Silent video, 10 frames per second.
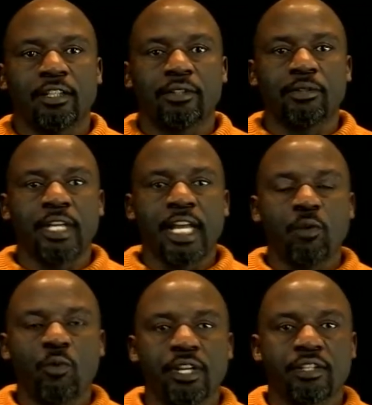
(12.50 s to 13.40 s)
Today
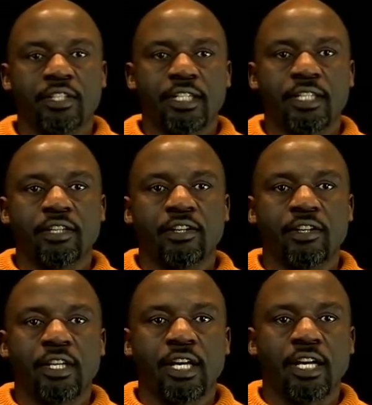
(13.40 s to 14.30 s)
we are starting
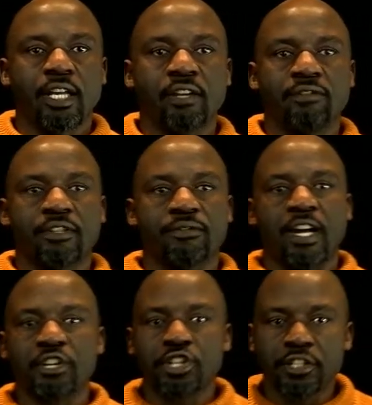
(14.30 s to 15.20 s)
on inverse
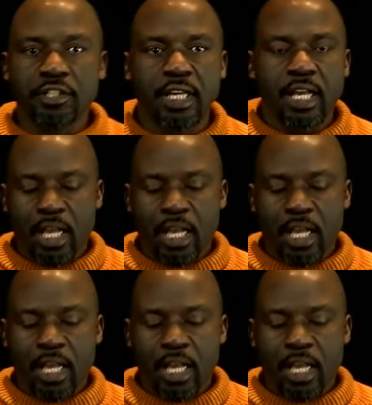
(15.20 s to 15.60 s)
functions.